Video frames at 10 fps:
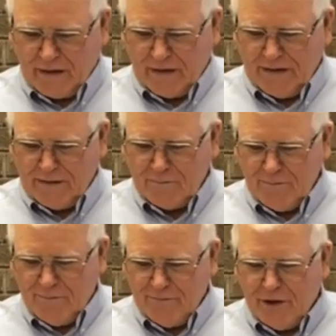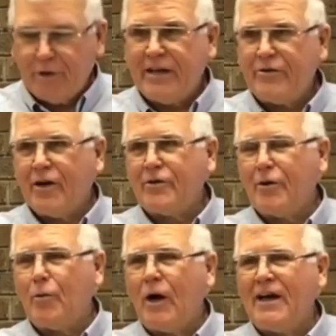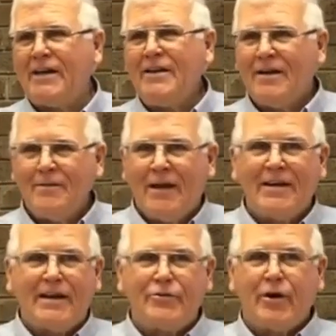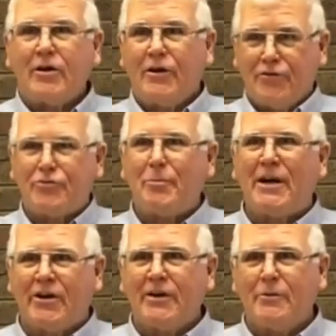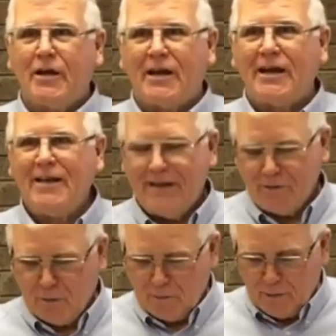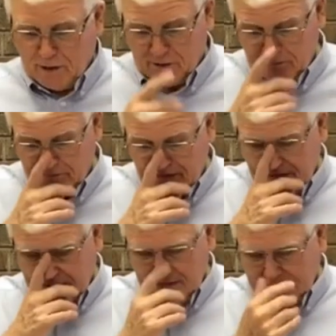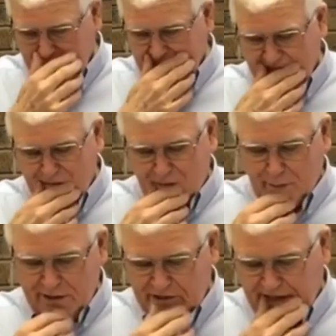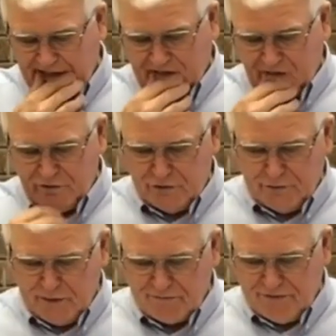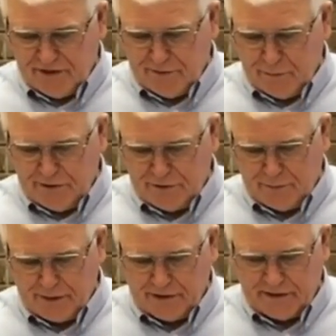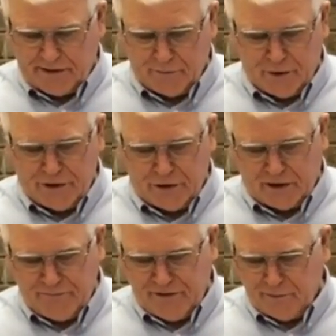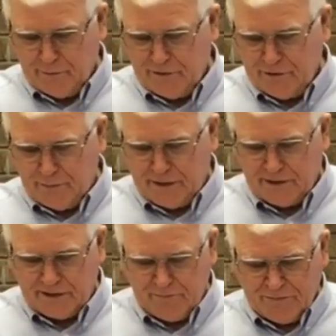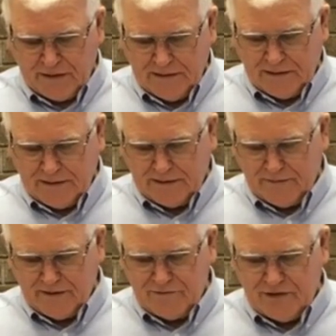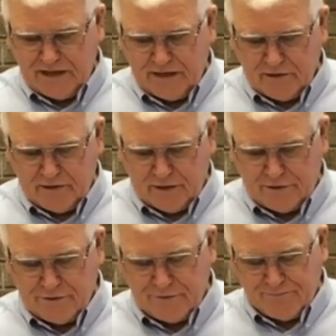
Um, don't get drunk on wine, get drunk on the Spirit, really, is what Paul uh, seems to be saying. You should be filled with the Spirit, and when you are filled with the Spirit, uh, then singing occurs.